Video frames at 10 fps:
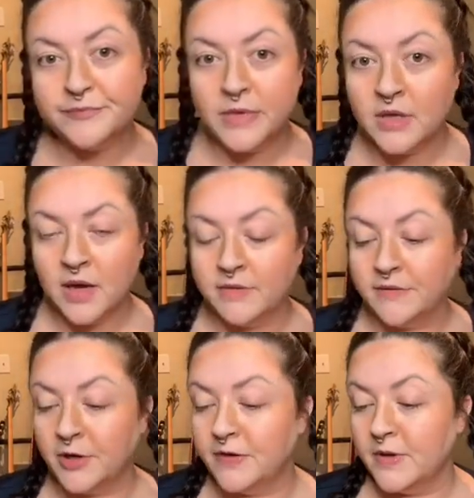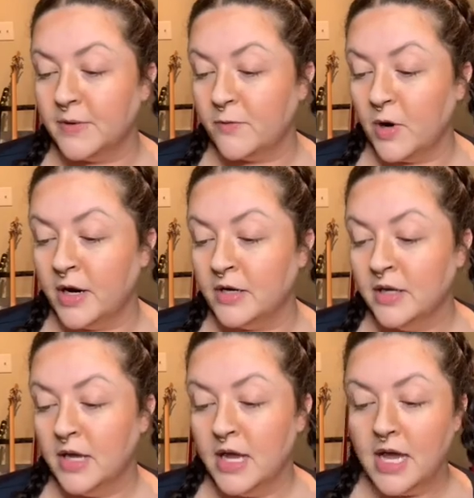I've never heard of it before.
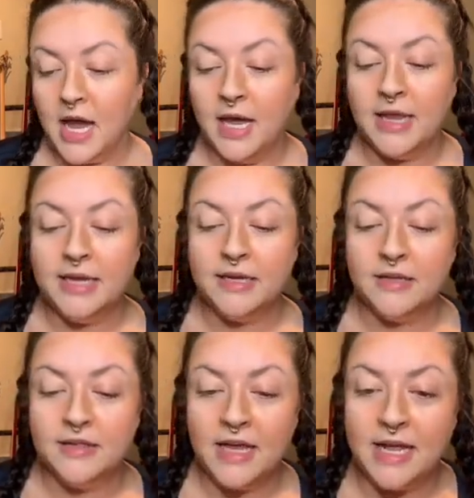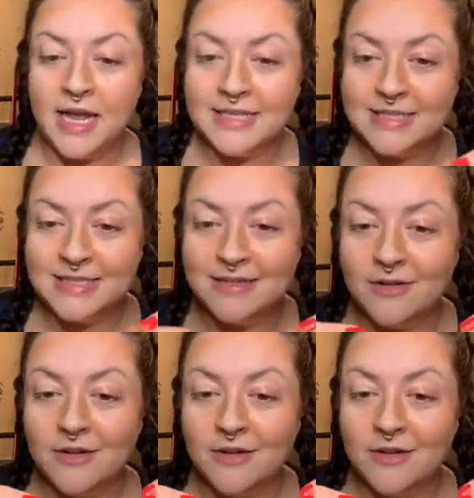I like that it has these little,